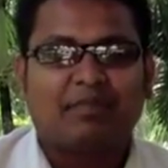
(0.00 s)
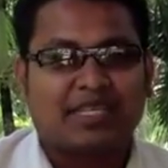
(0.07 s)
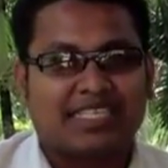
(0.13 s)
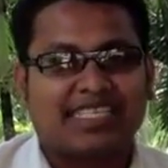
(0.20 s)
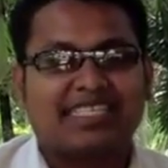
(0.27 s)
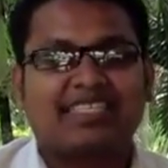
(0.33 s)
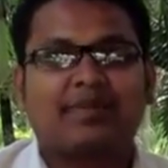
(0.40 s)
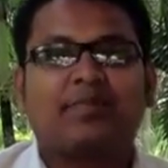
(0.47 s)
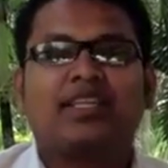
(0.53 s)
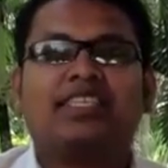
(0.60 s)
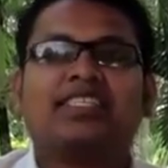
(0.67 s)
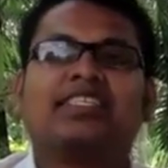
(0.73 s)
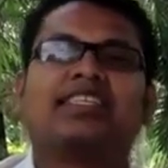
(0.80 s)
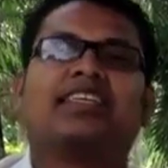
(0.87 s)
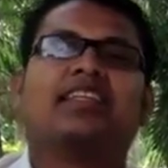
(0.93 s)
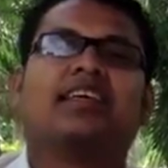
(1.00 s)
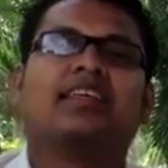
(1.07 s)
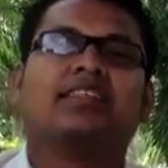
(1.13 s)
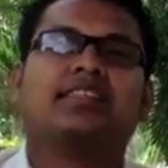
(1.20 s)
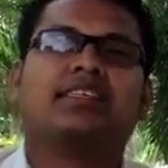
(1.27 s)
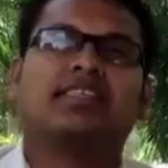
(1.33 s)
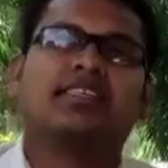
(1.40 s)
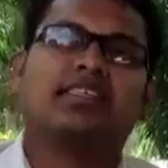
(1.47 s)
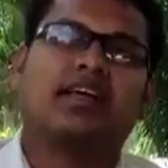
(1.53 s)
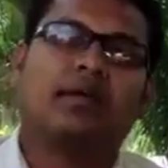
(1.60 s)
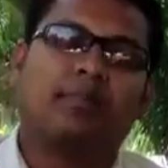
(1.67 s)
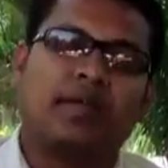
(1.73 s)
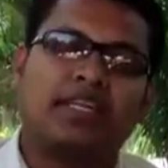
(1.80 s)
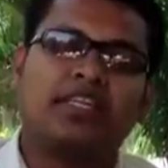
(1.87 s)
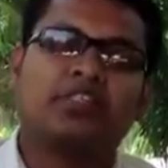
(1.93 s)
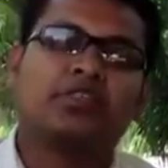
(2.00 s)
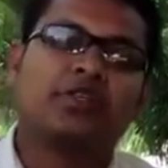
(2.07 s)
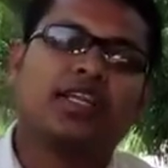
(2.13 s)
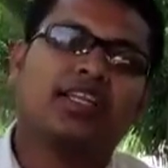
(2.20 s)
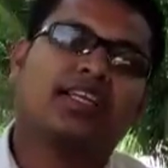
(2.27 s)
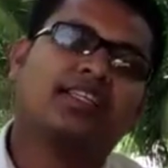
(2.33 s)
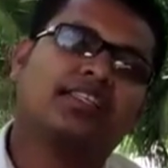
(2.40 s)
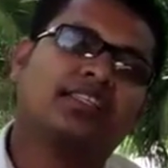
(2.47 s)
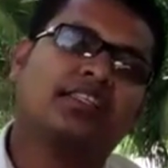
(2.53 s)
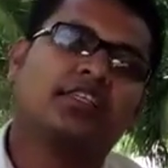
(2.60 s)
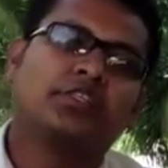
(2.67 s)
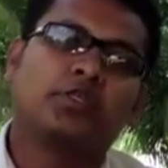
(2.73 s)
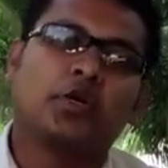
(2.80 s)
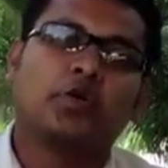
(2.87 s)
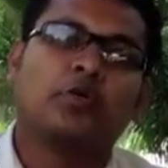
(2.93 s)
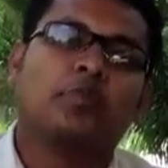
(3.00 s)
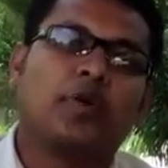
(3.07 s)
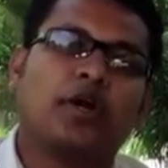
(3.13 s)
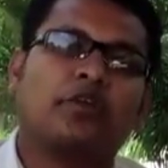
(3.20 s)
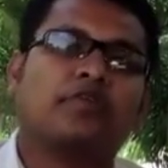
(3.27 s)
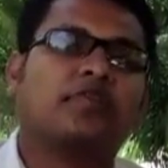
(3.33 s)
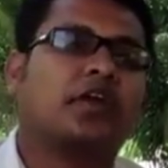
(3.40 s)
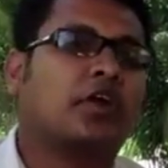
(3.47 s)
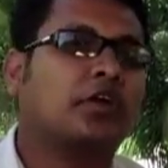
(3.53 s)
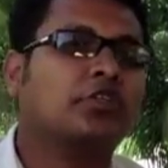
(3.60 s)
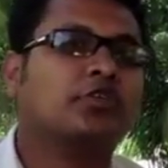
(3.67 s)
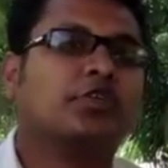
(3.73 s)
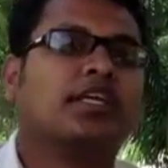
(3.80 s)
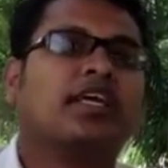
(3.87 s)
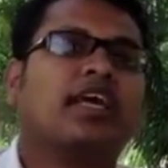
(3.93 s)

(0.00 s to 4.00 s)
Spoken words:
Placencia Belize is a peninsula that is in the southern part of the country,